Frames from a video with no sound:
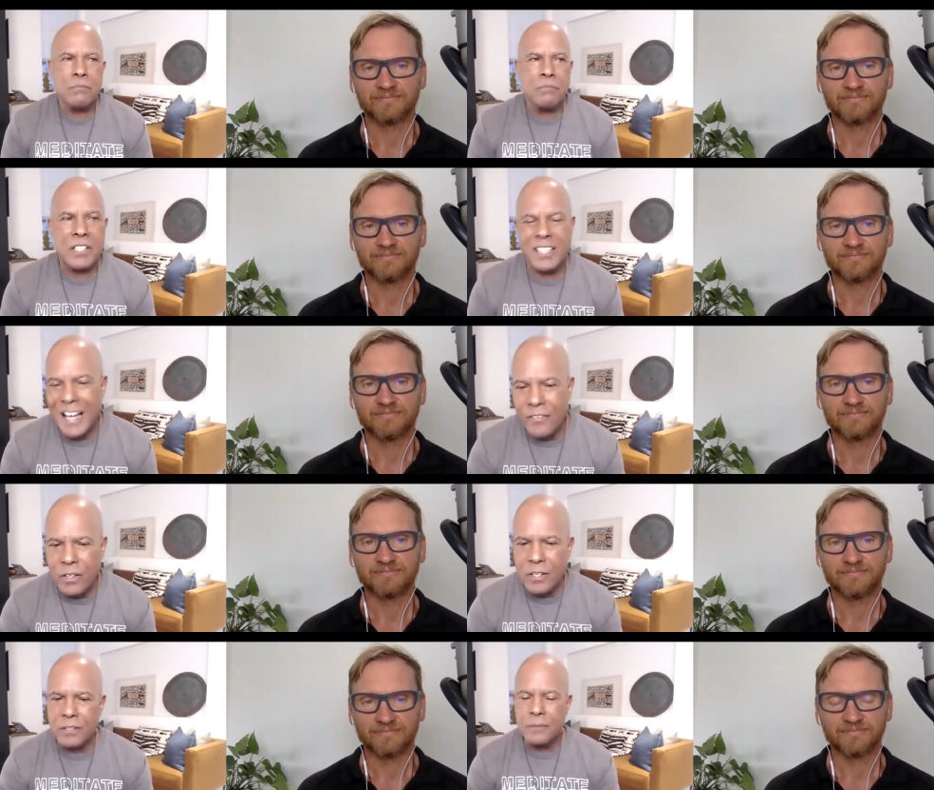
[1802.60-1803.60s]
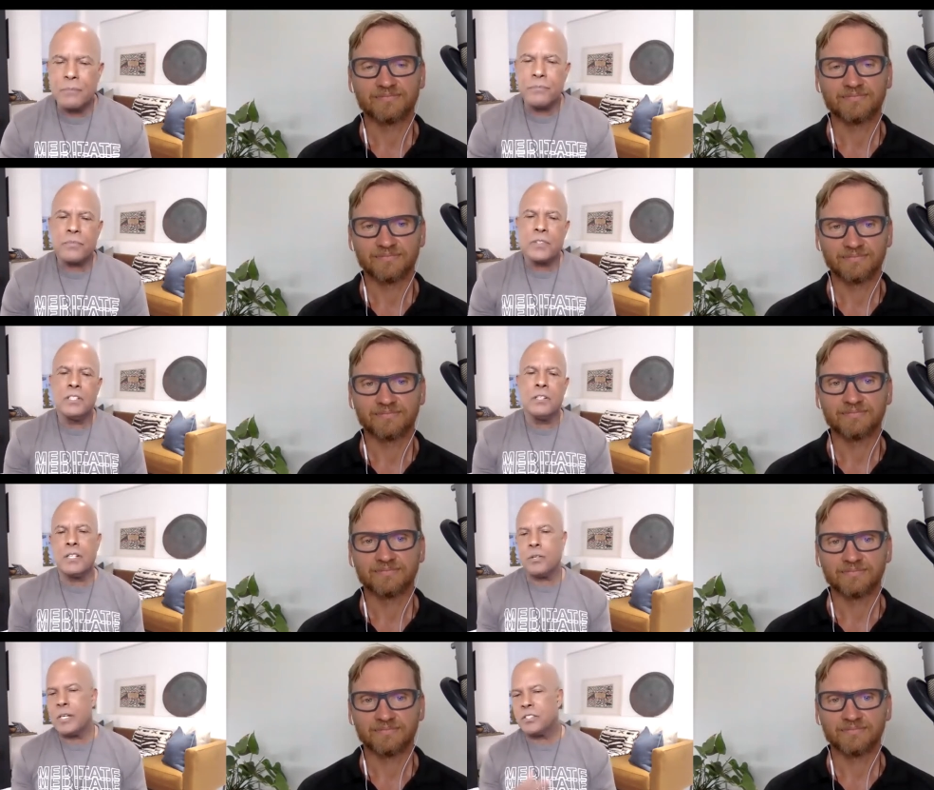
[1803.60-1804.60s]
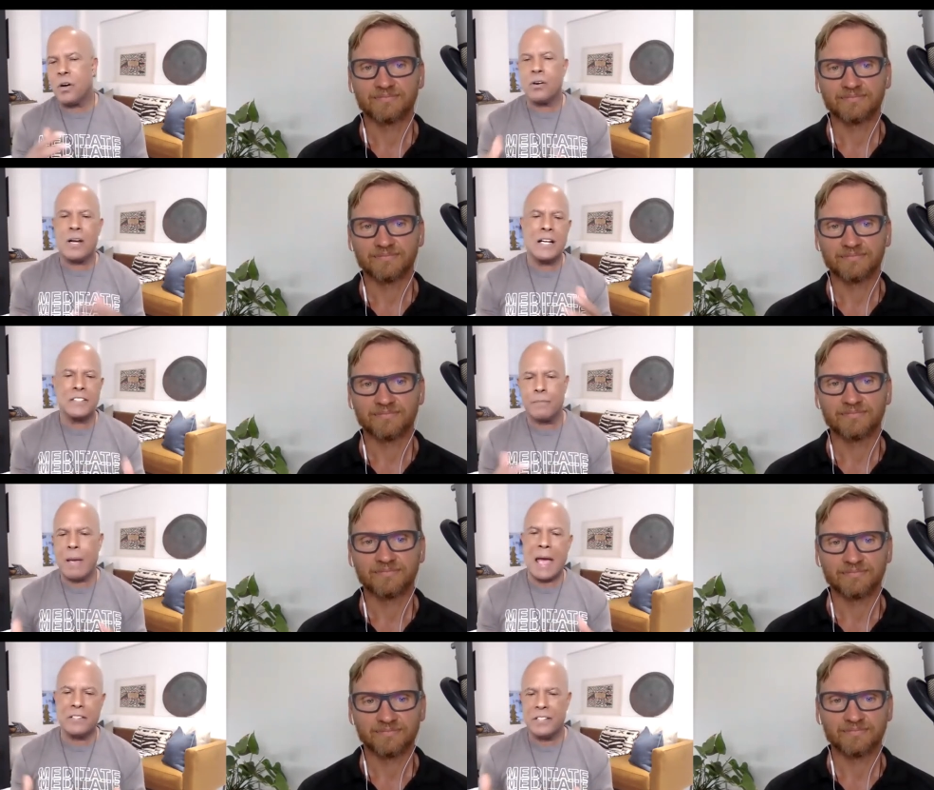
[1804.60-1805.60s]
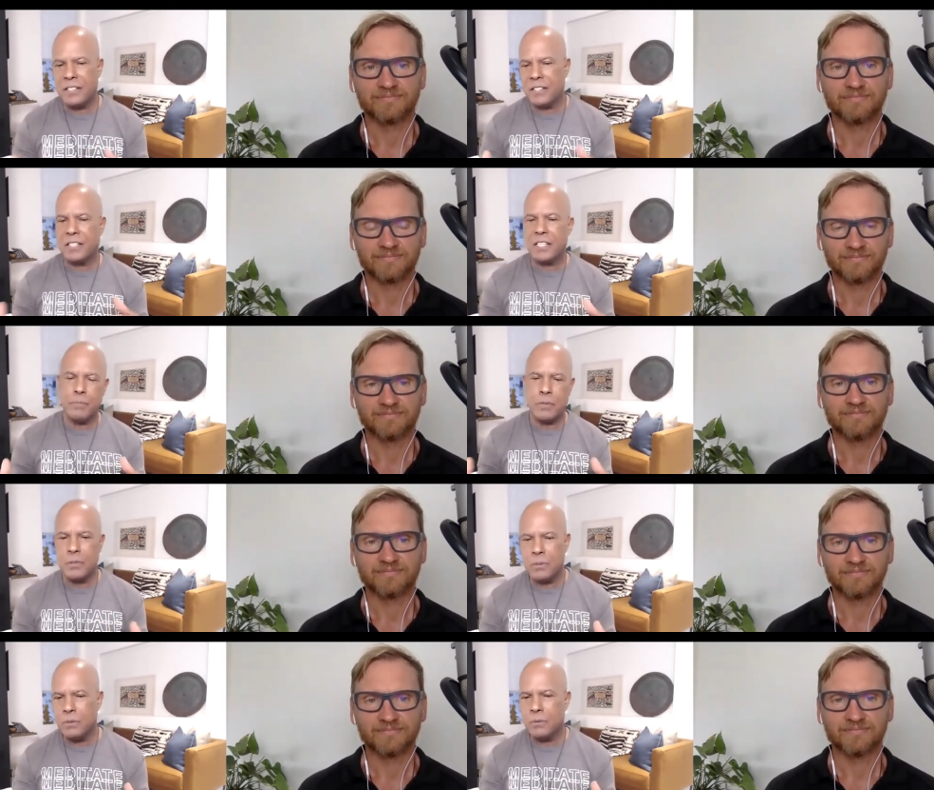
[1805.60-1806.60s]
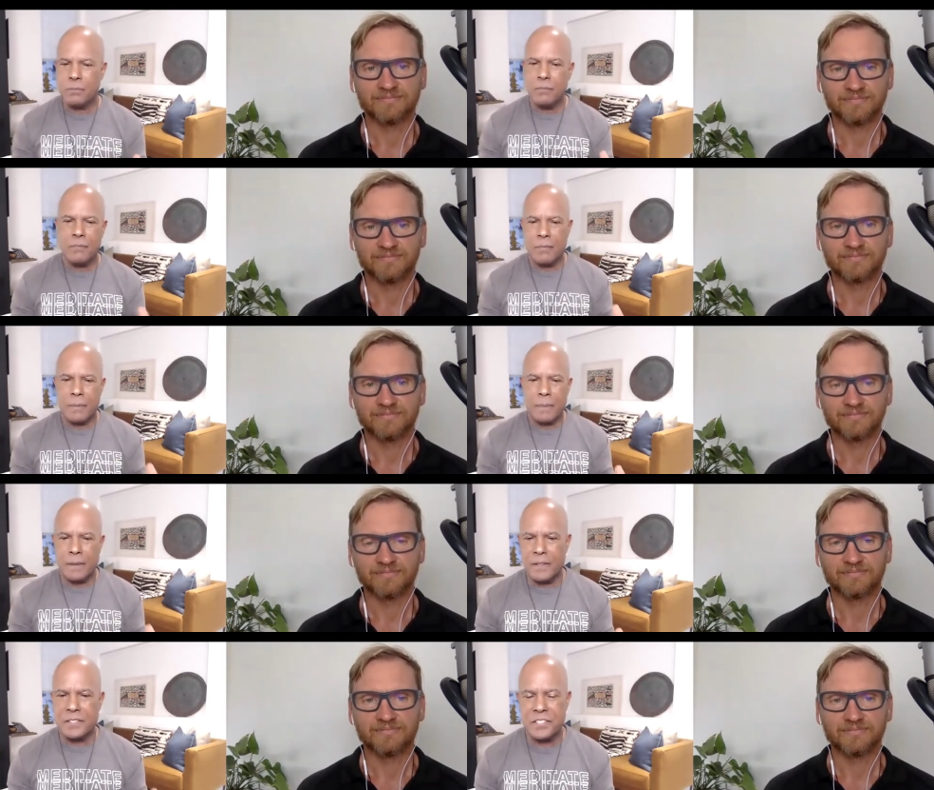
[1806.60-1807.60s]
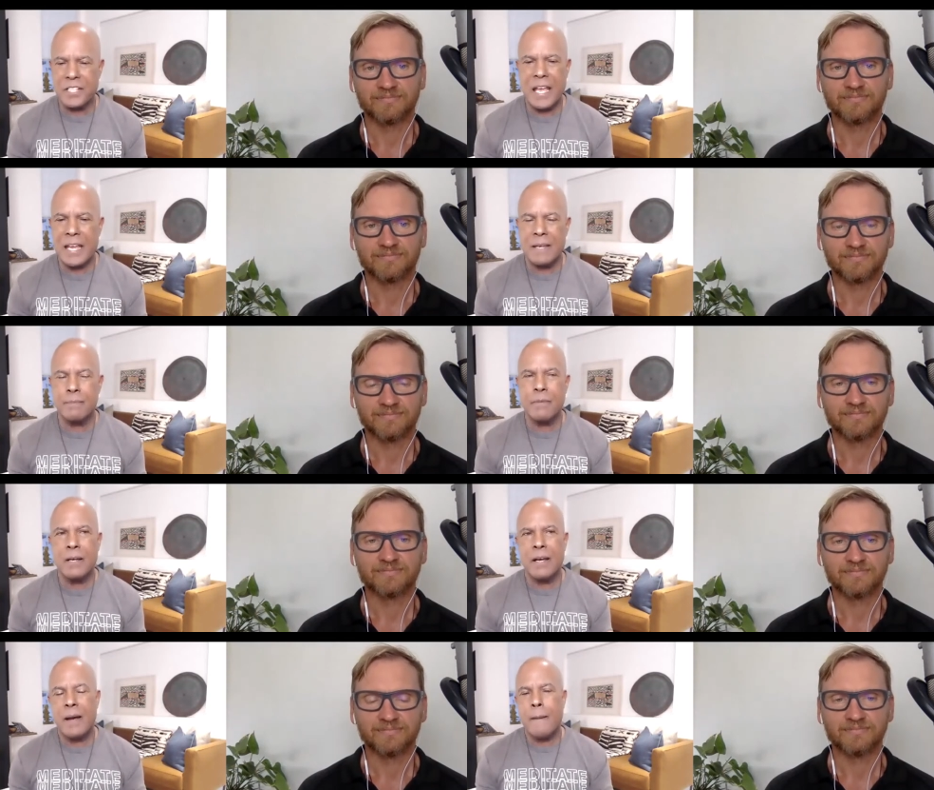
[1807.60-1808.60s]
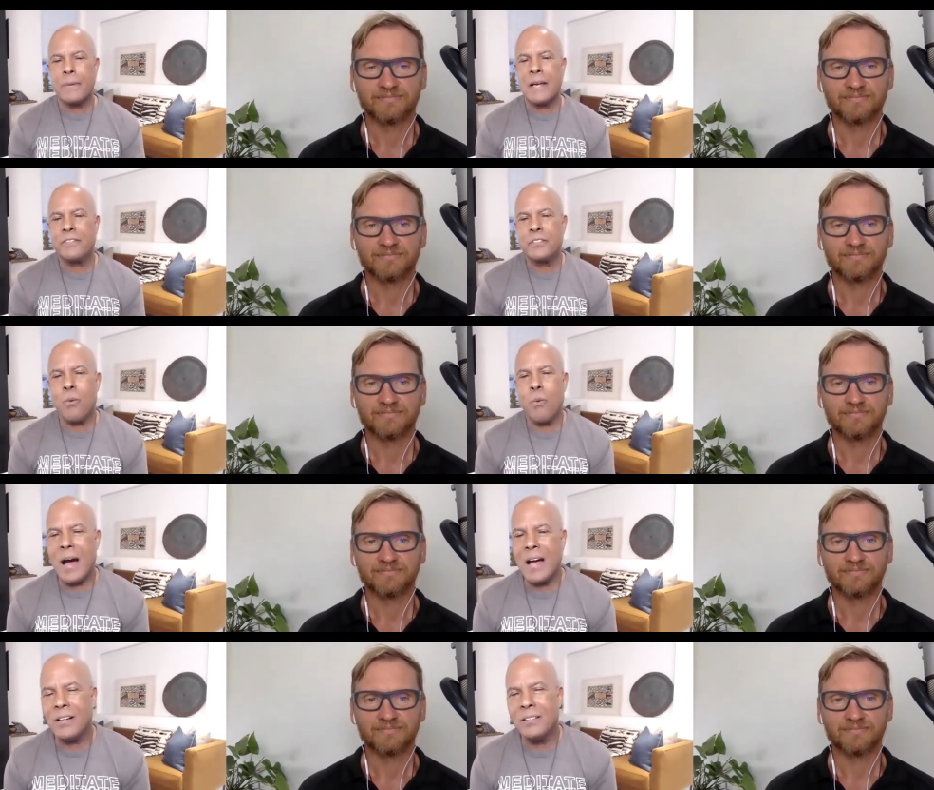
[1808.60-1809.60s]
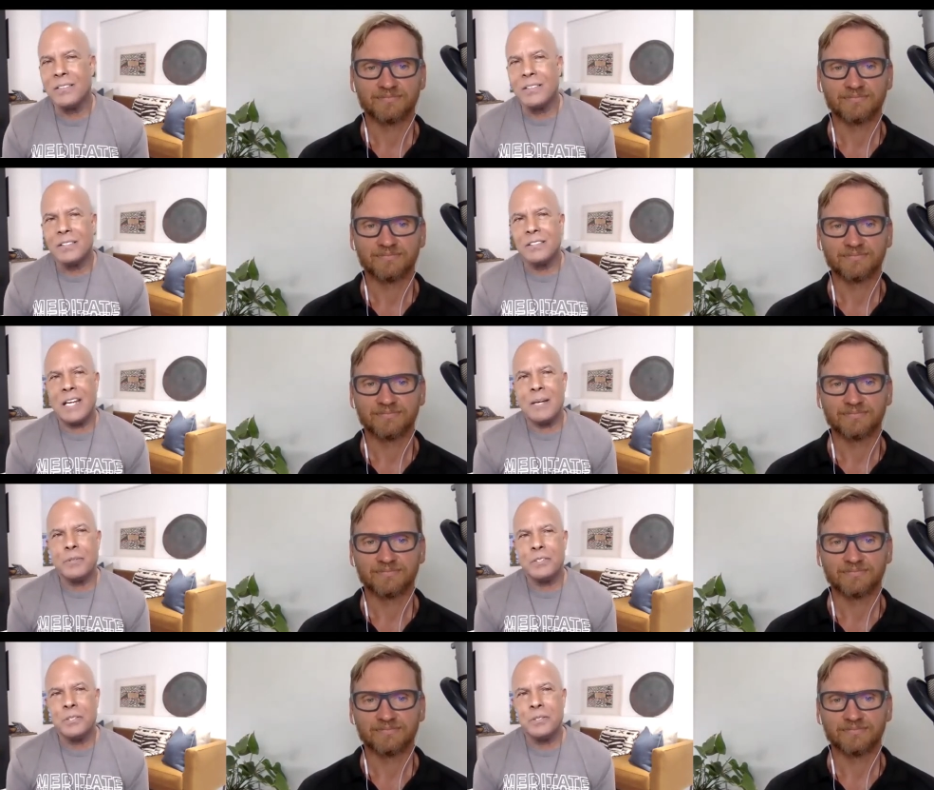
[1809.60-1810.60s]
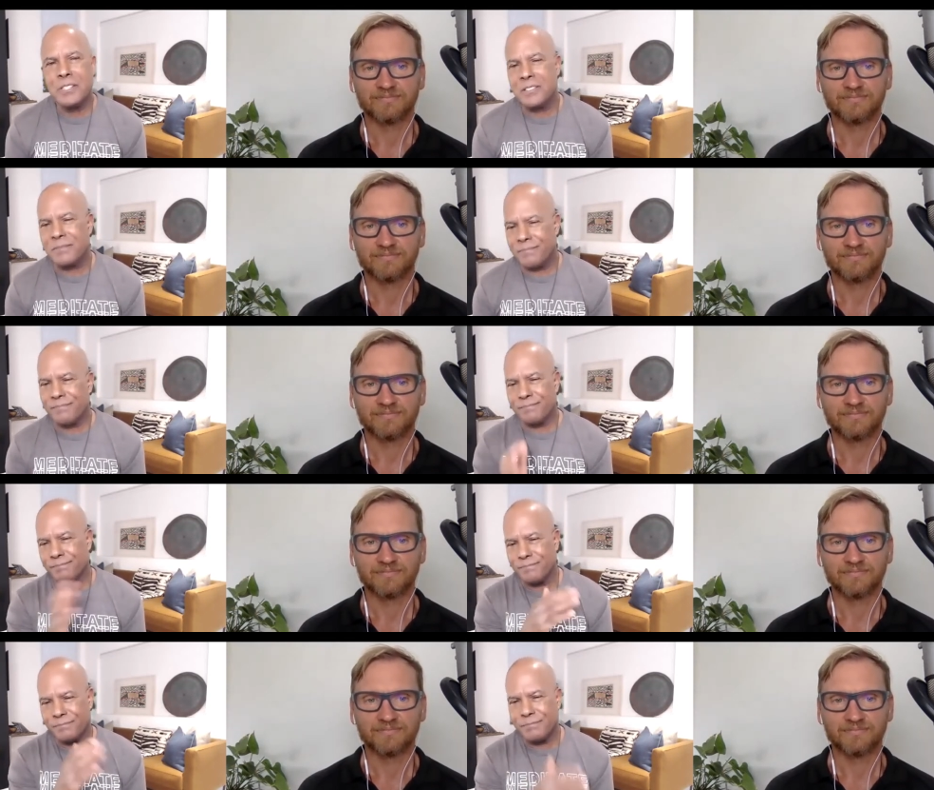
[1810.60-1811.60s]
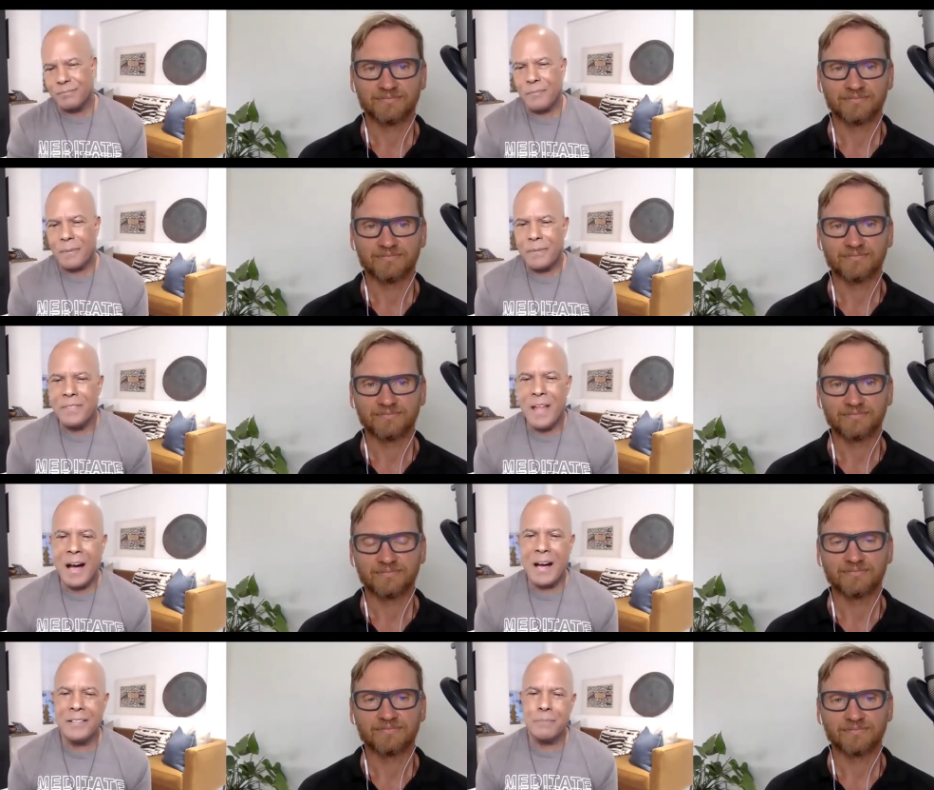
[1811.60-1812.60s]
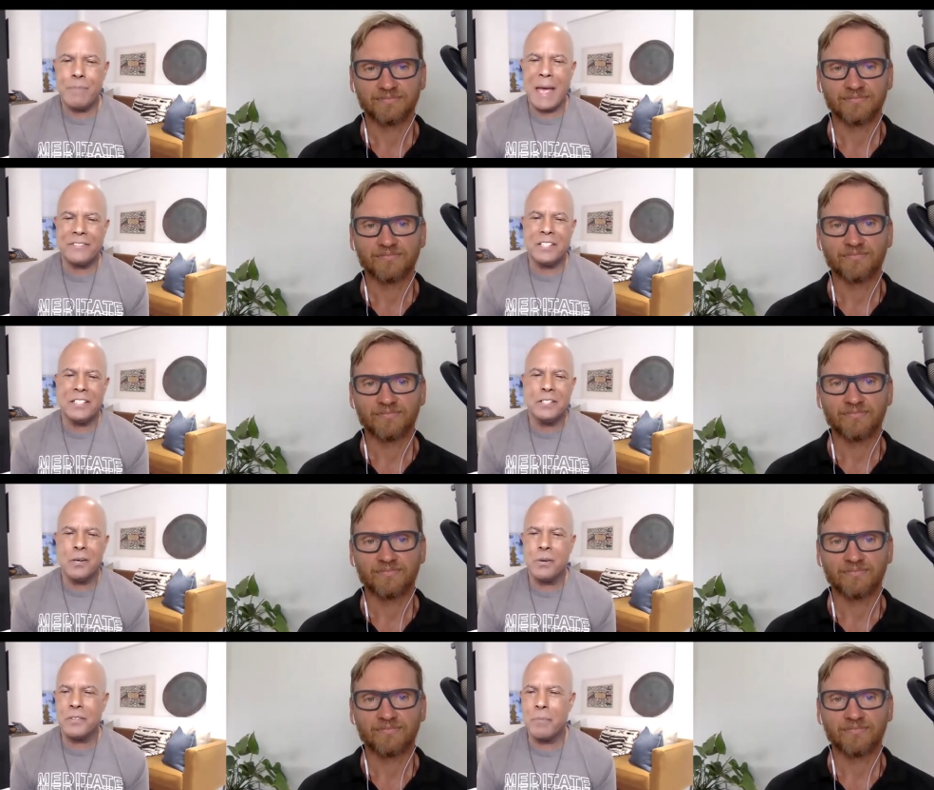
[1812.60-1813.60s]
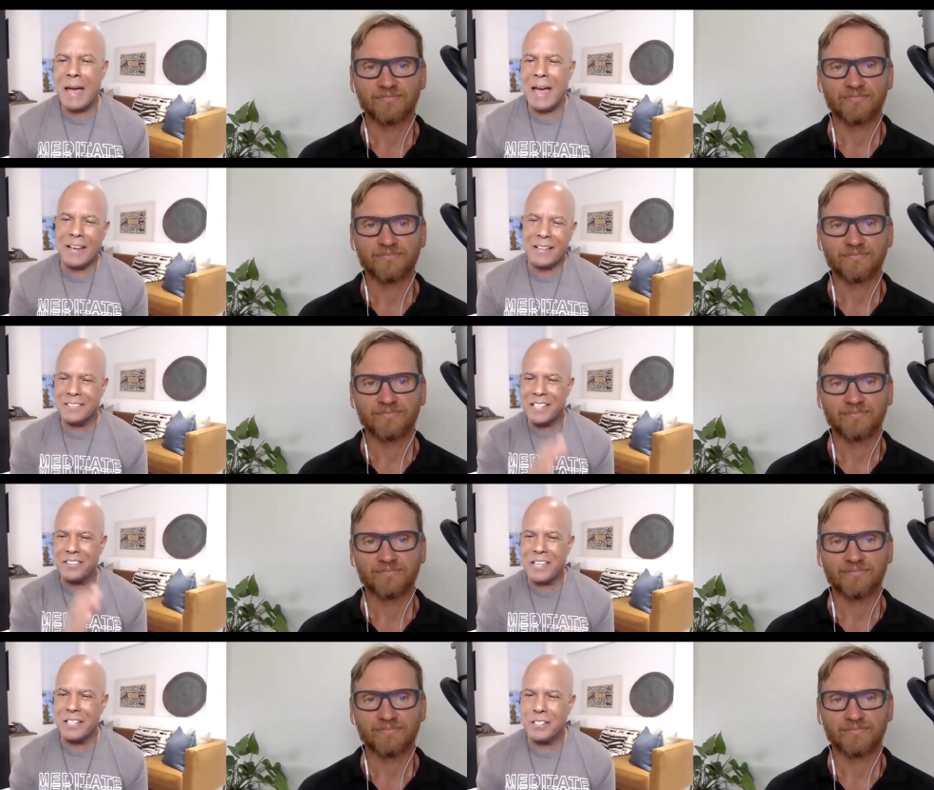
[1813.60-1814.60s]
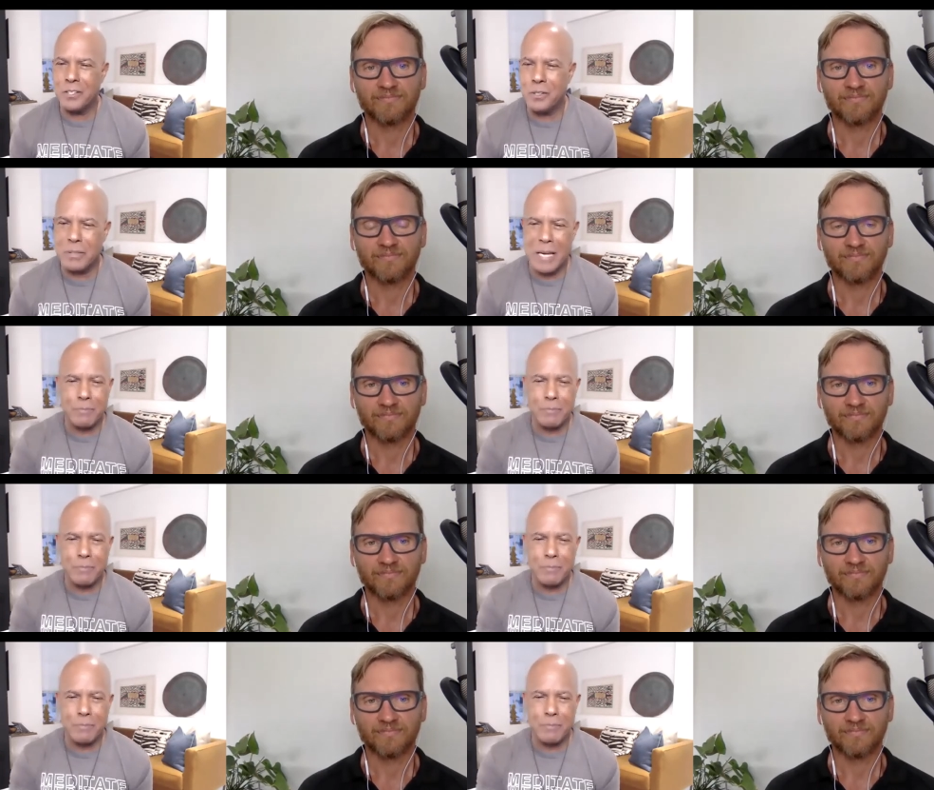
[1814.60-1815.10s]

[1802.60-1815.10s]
Speaker 1: clever, you know, it creates all kinds of patterning to keep you the same. But after a while, you're able to just nod and pat the ego on the back and say thank you, but I'm